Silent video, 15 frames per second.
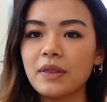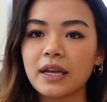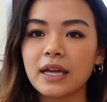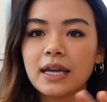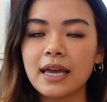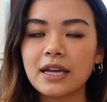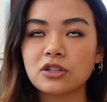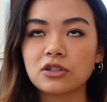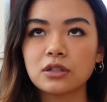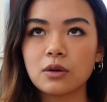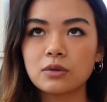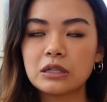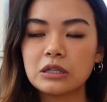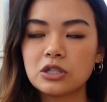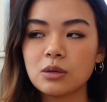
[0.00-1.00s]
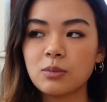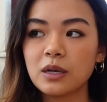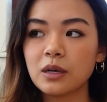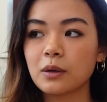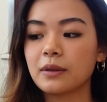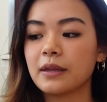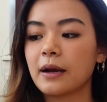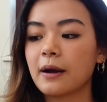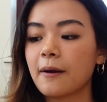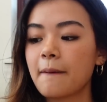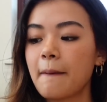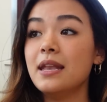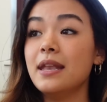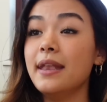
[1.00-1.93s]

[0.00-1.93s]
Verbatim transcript: And like occasionally go to the gym here and there.